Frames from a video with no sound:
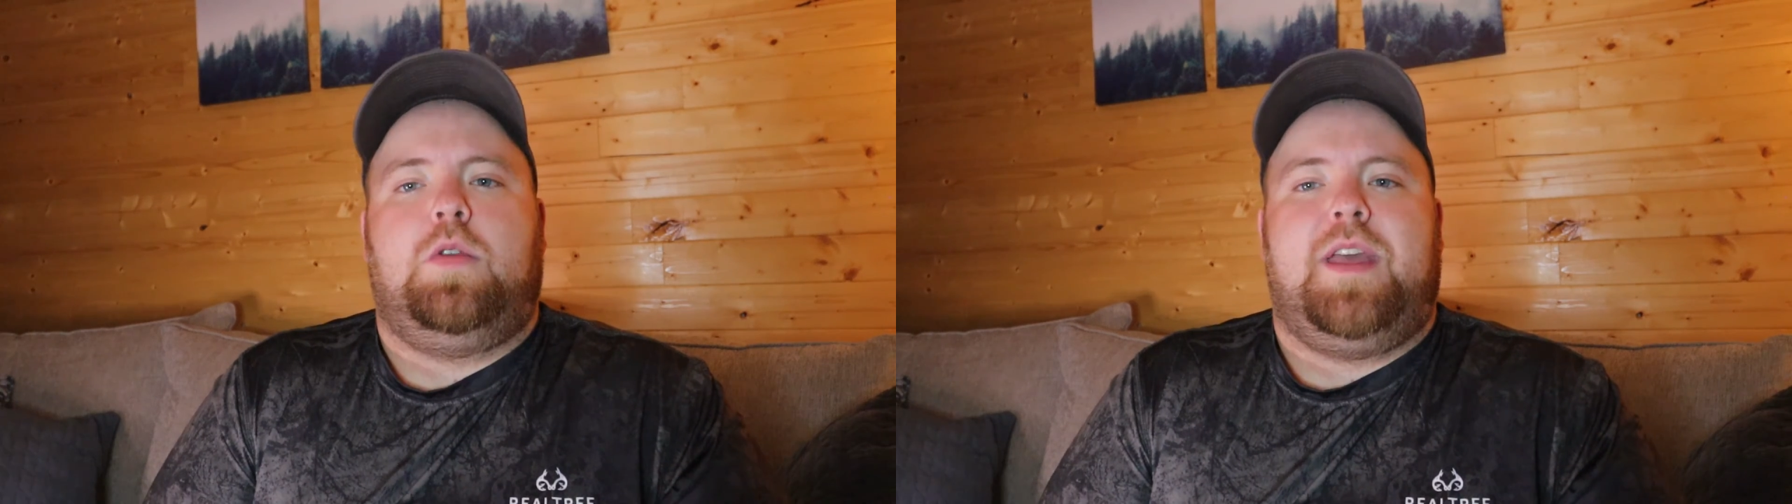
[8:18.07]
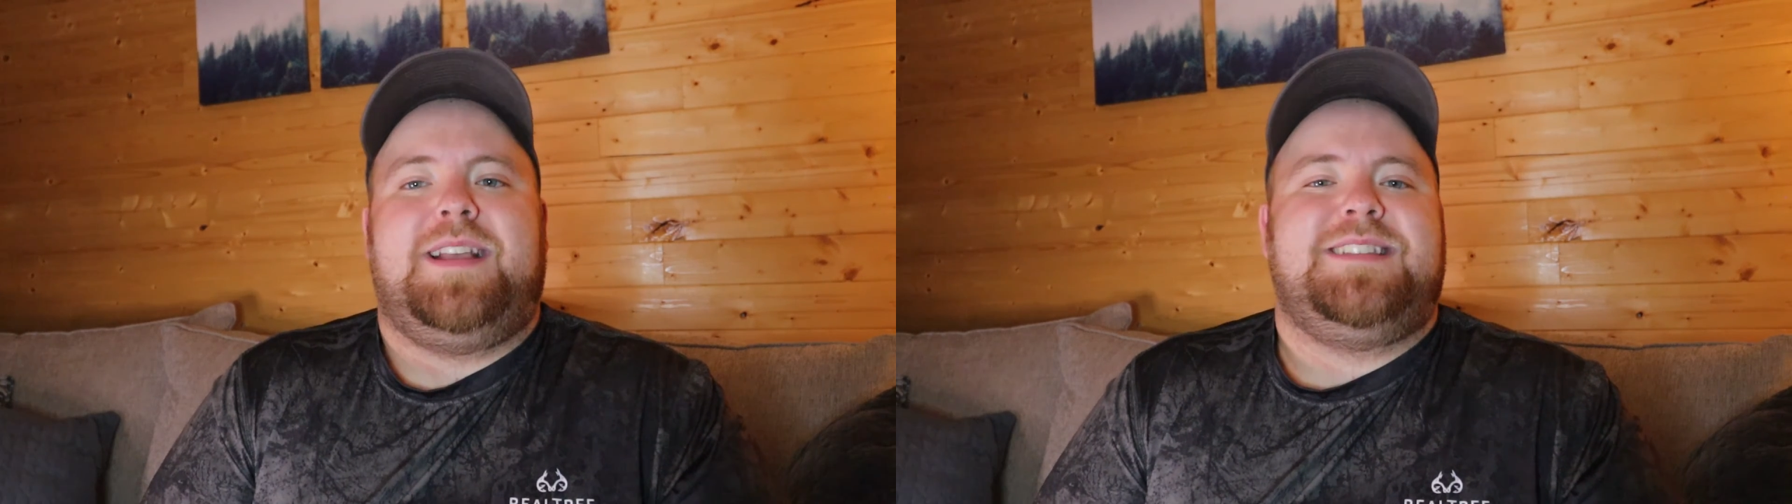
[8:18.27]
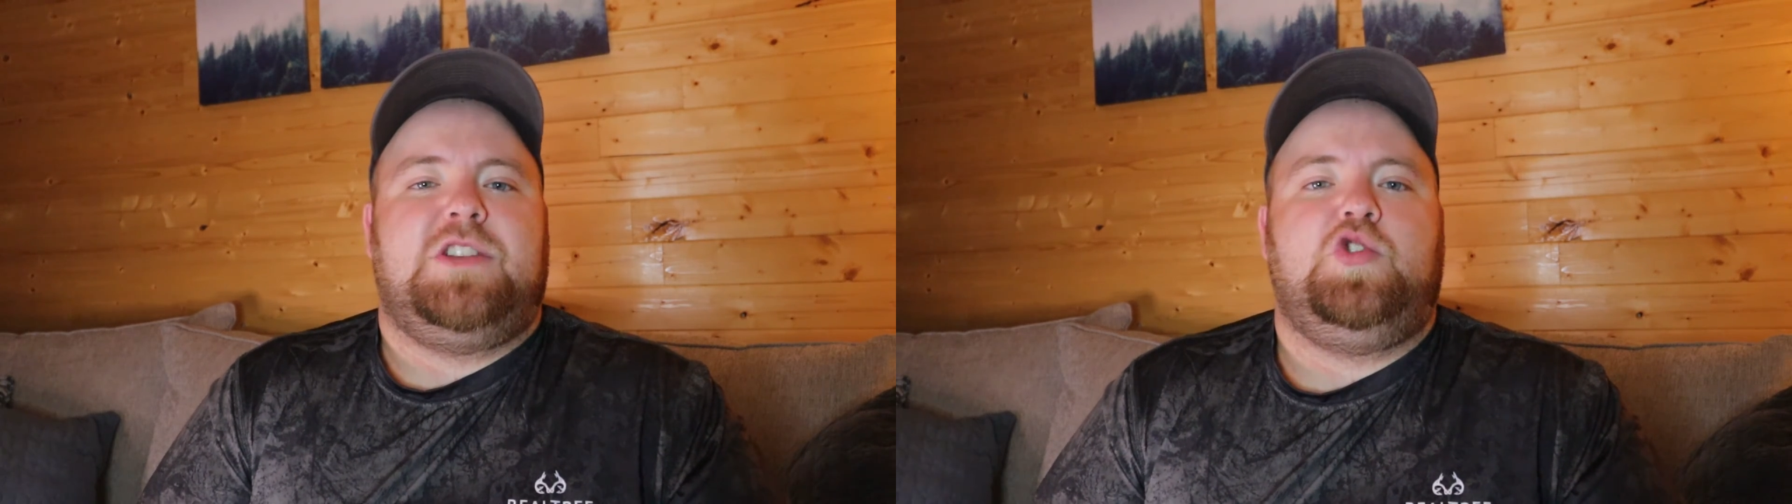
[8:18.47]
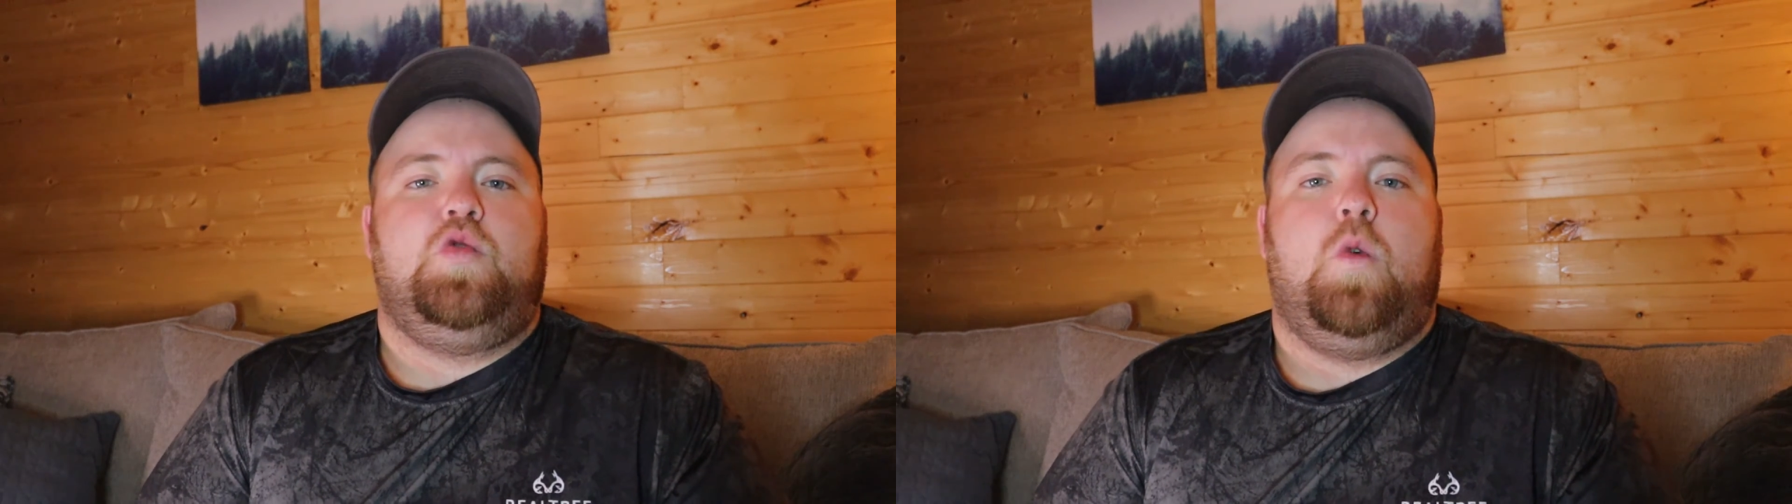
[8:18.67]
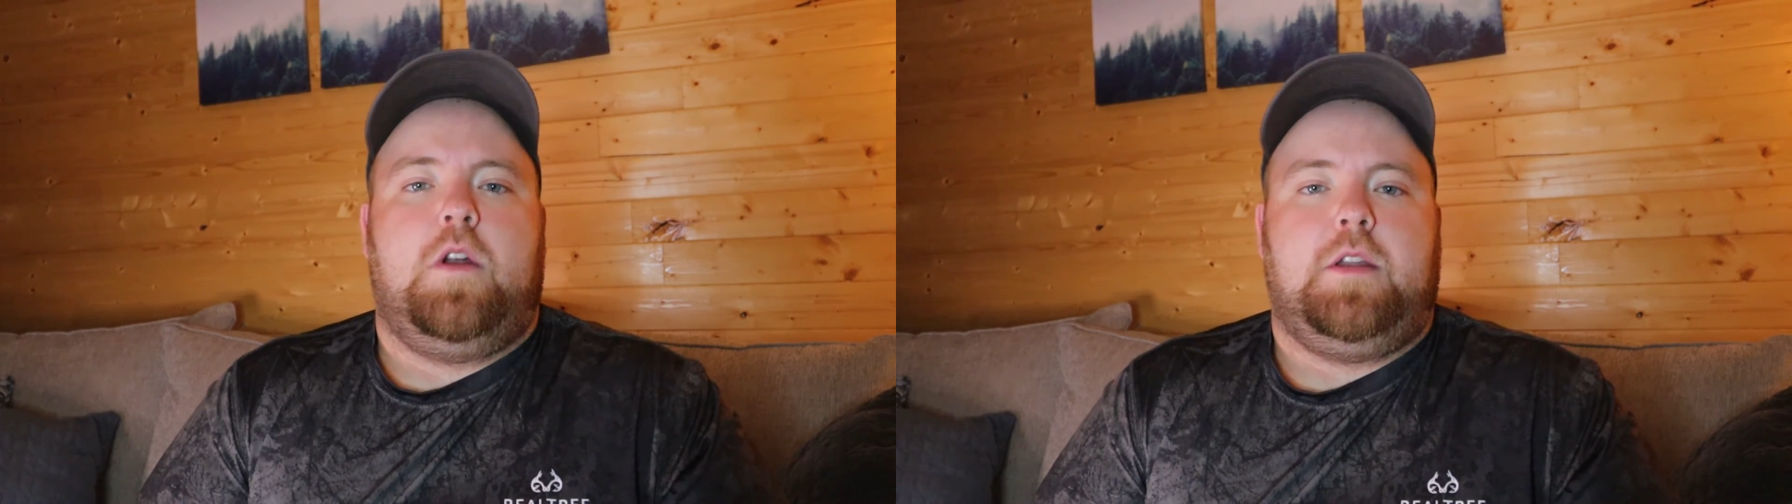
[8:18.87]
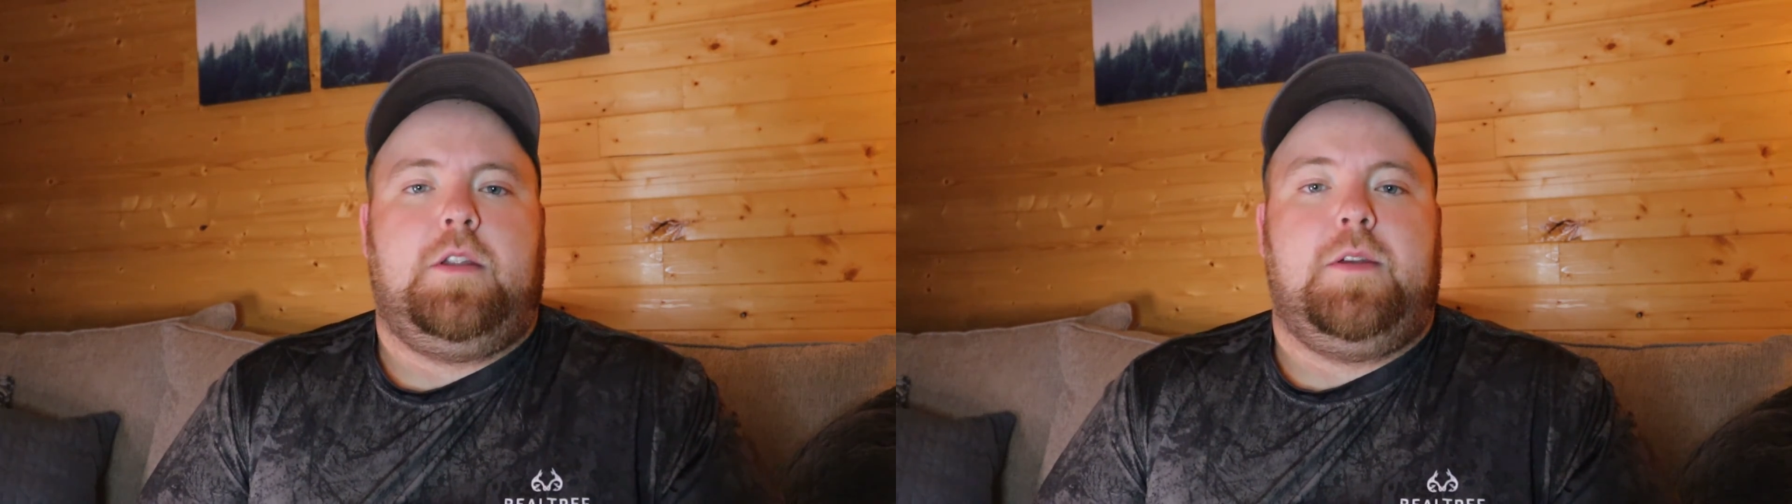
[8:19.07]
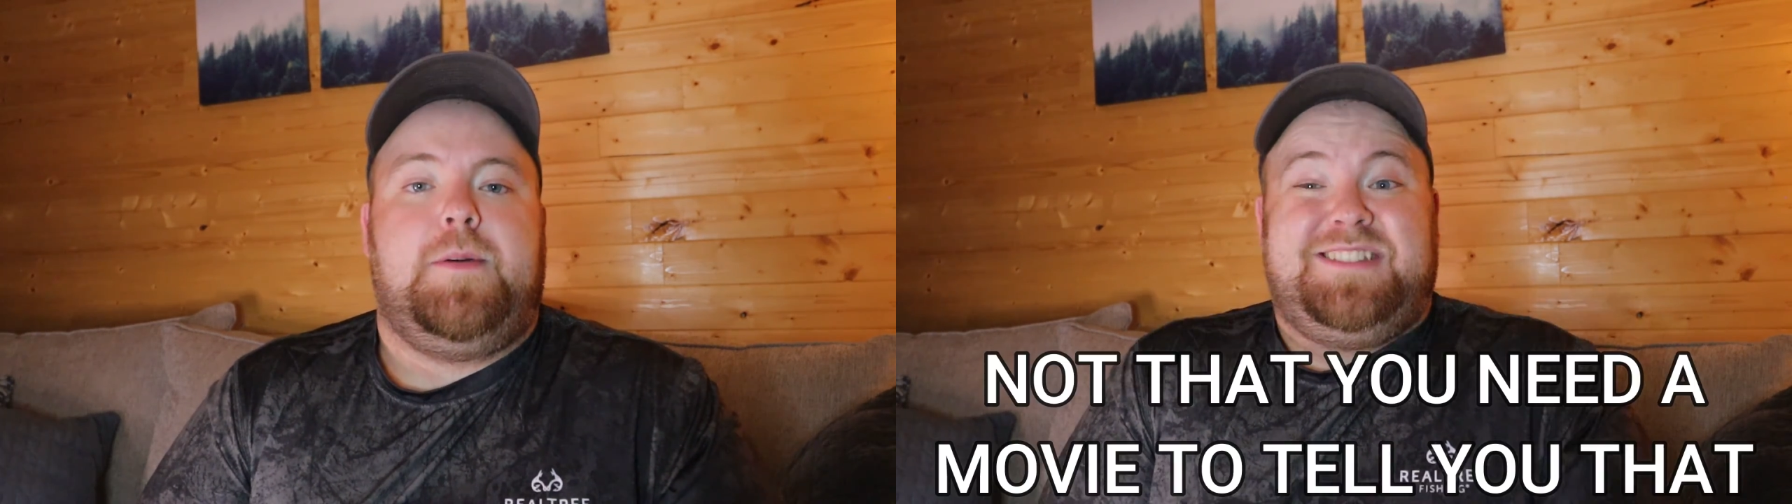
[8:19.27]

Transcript: things that you want to do.